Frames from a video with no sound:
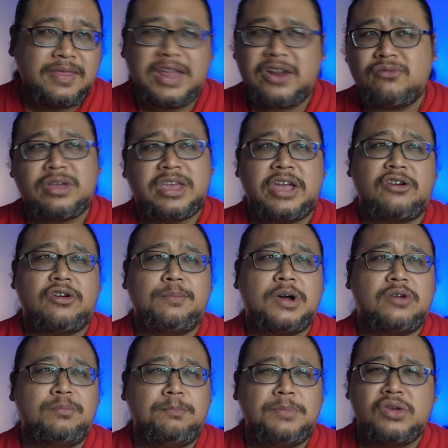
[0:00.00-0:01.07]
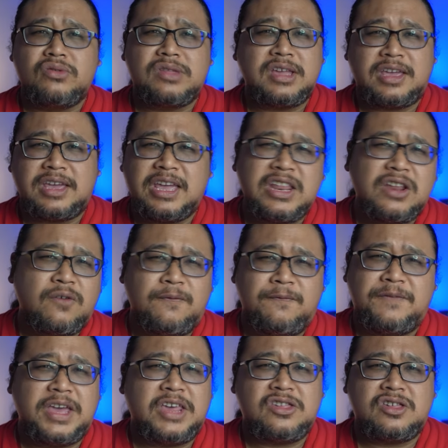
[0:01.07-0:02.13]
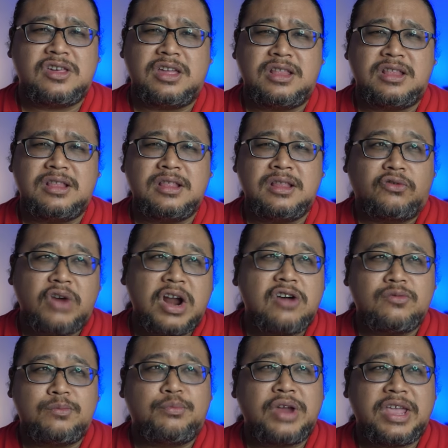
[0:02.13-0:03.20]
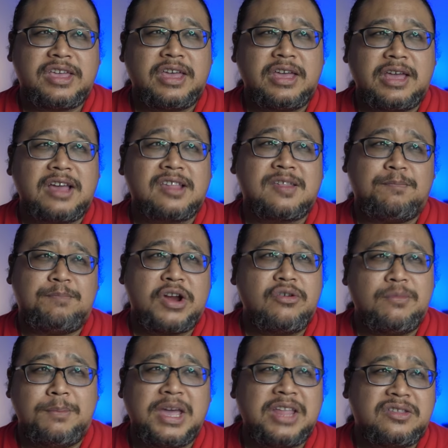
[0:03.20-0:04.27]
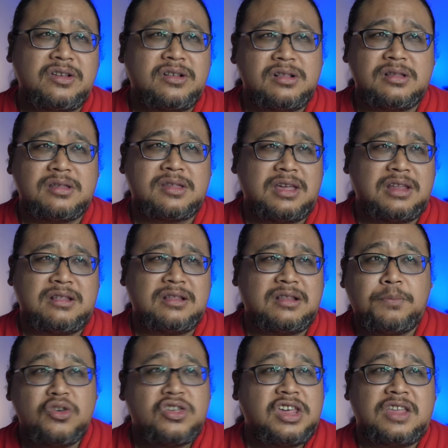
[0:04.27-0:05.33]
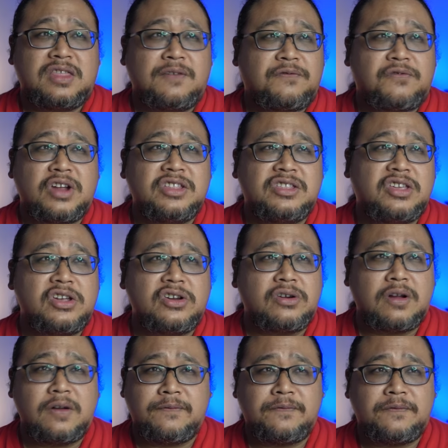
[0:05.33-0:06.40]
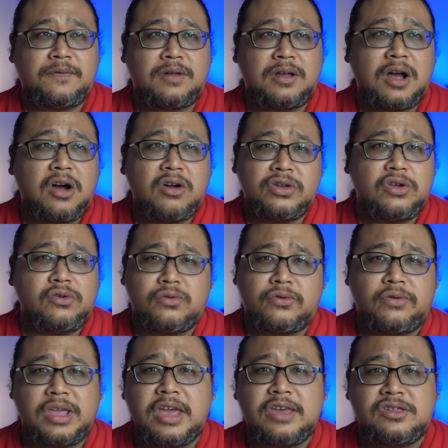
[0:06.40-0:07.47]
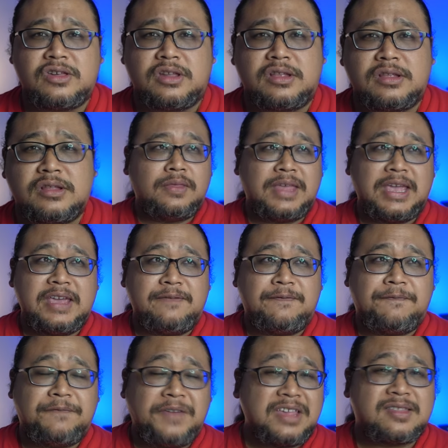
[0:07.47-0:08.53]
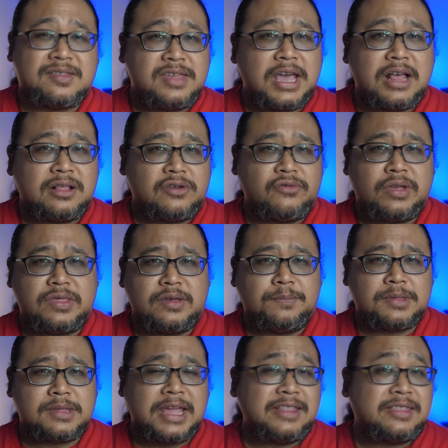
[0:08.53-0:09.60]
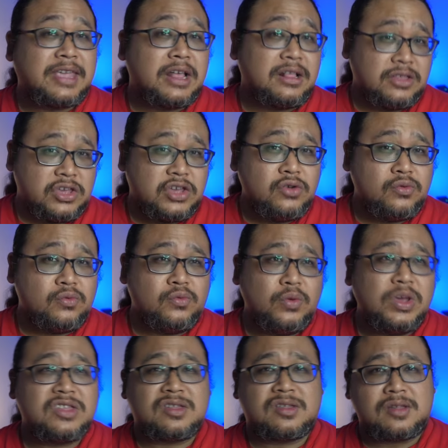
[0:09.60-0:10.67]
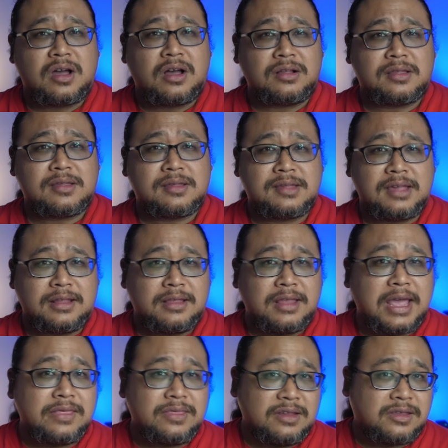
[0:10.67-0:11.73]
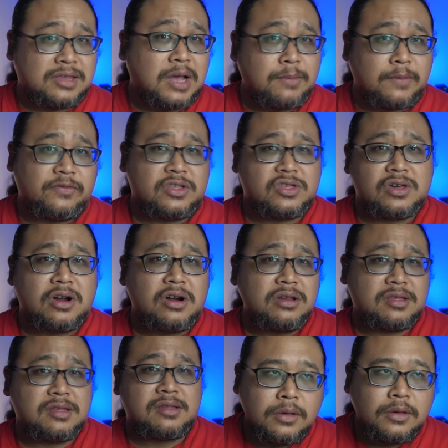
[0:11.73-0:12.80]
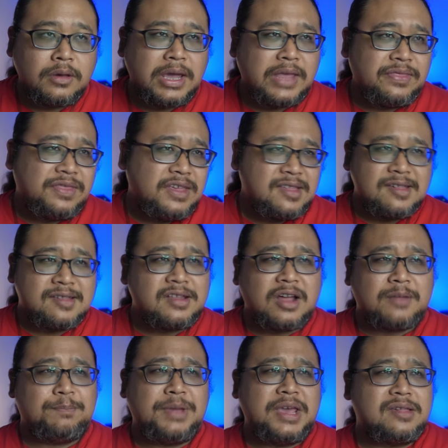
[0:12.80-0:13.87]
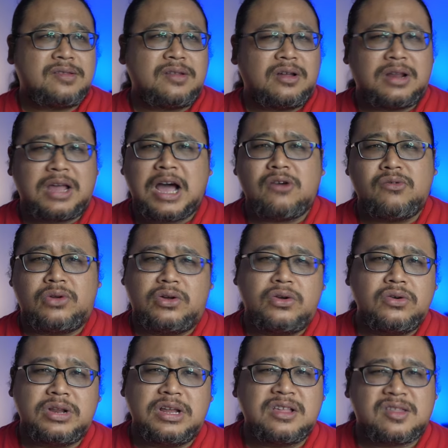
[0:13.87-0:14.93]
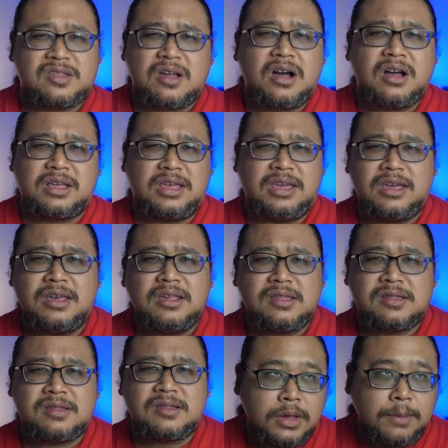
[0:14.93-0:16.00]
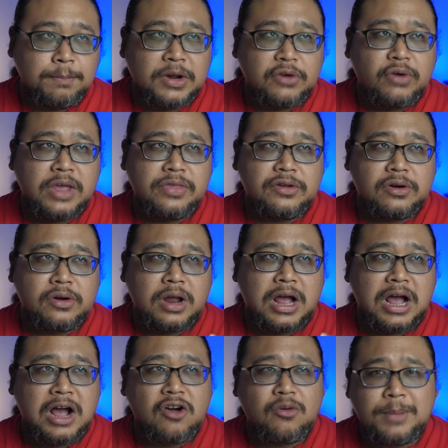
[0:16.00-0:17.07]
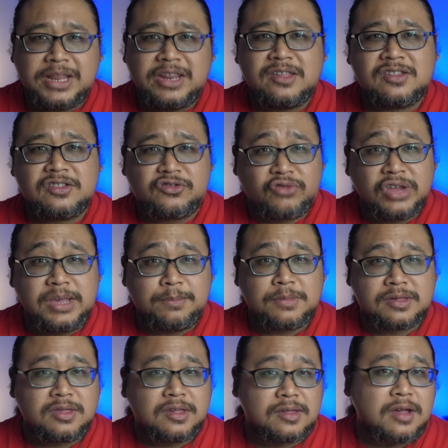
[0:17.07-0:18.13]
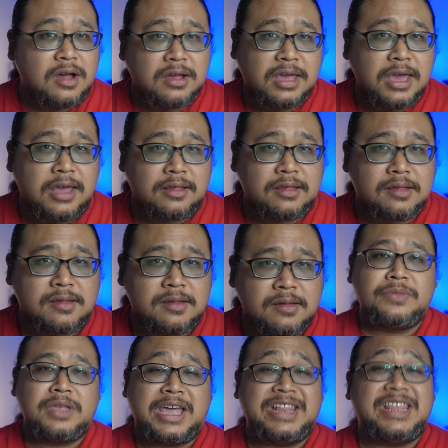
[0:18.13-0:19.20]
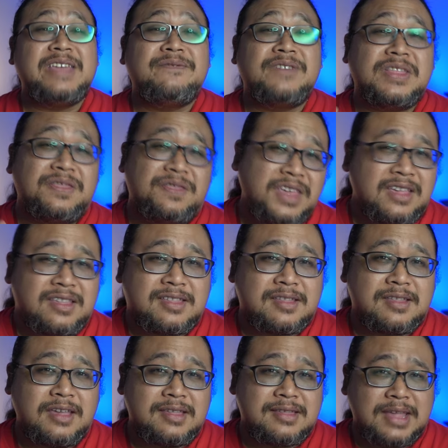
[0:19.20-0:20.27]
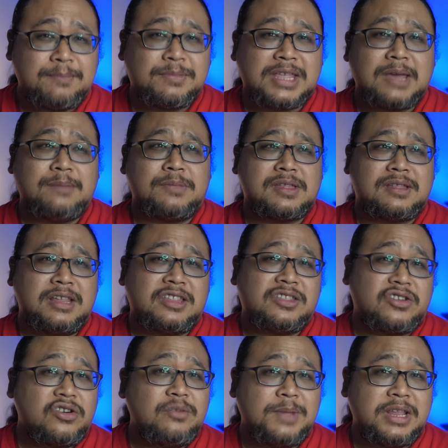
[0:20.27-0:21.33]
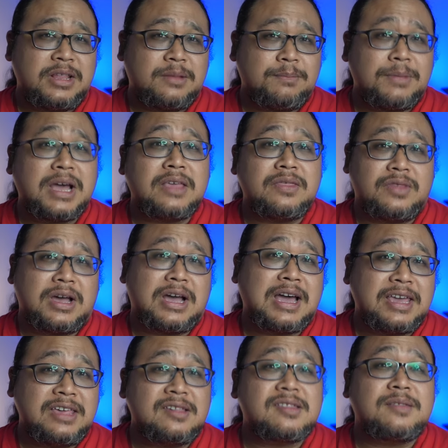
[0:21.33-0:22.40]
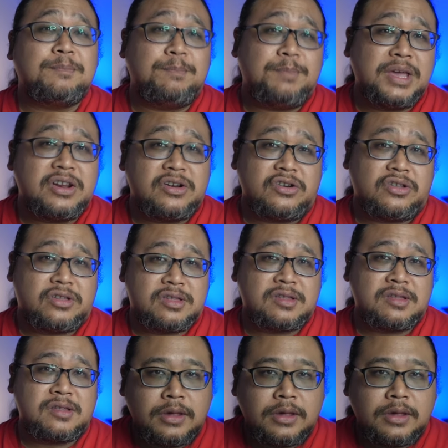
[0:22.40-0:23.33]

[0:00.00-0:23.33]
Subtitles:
They don't care about music innovation, groundbreaking experimentals, and pushing the frontier of audio creation. They fix the algorithms and tell you which songs sit at the top of the charts. And this is not based on how good a song is, but rather how many streams the song gets. And even this is sometimes determined by the highest bidders.